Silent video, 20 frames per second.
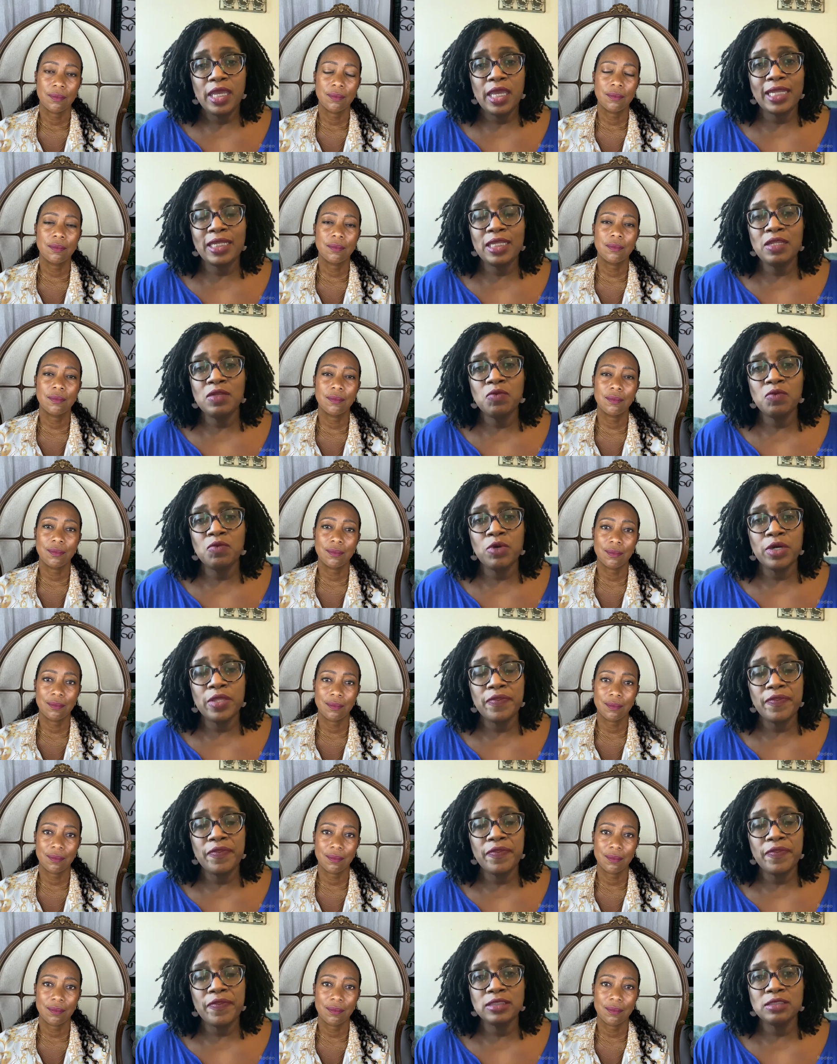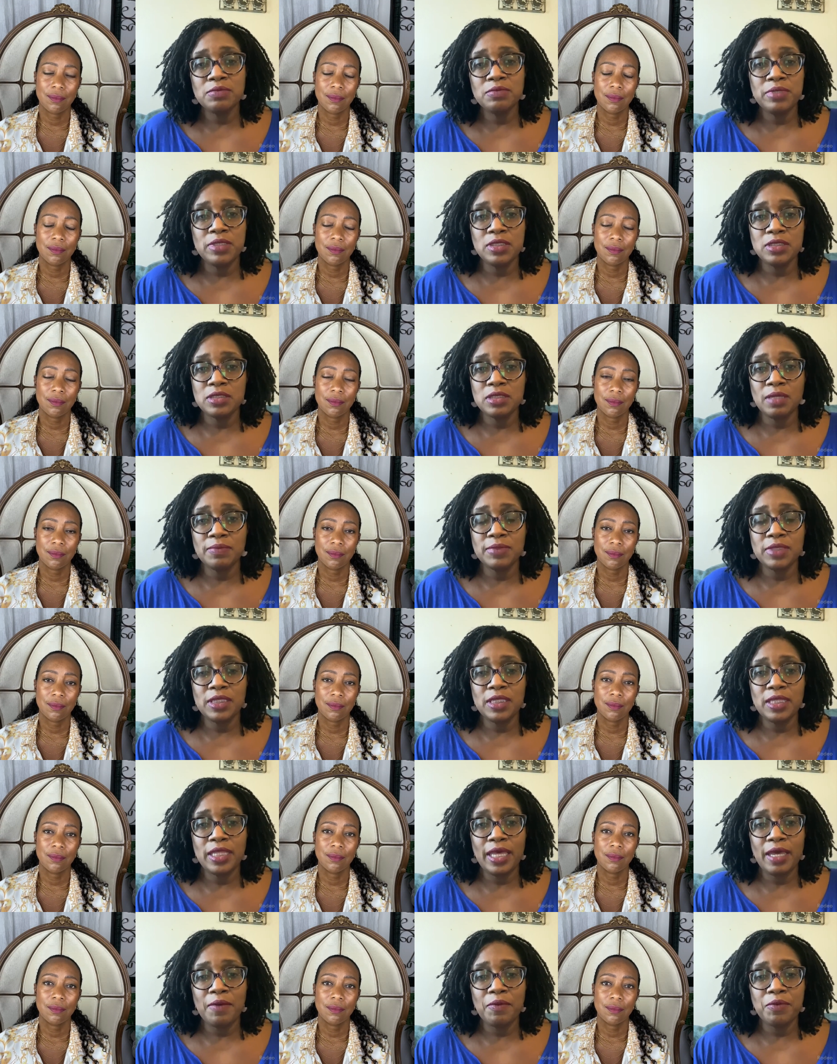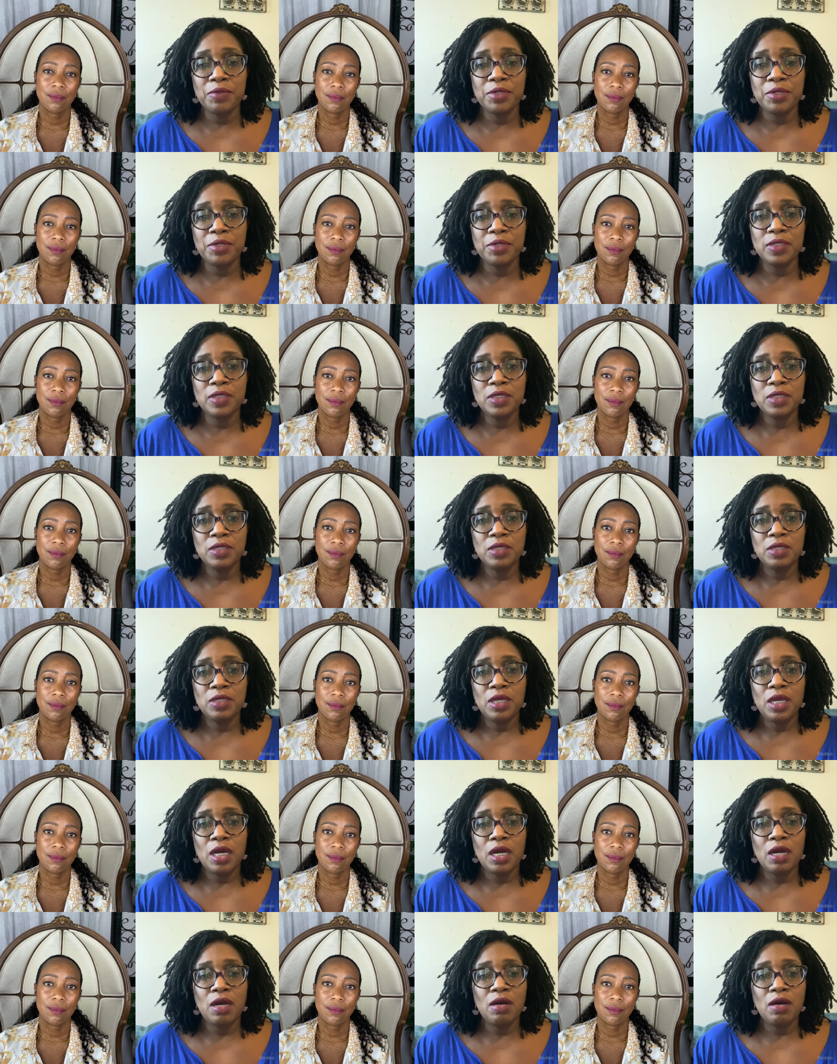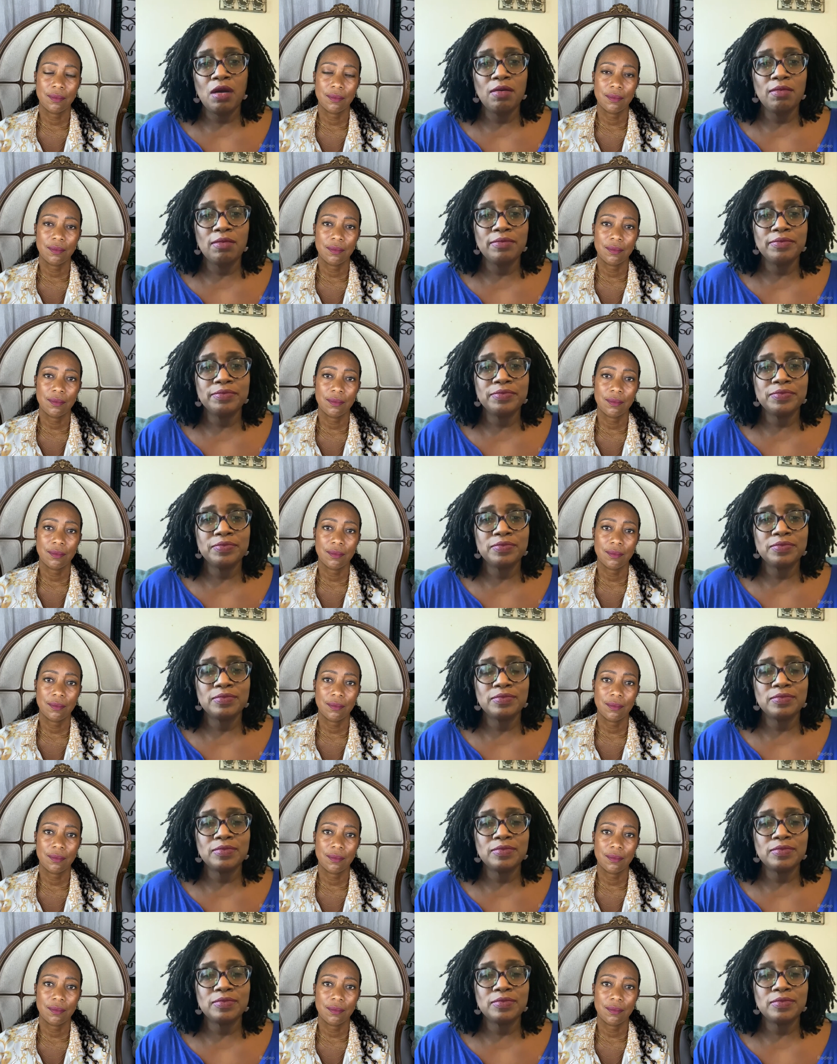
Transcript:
Speaker 1: And I didn't want that to be something that would, um,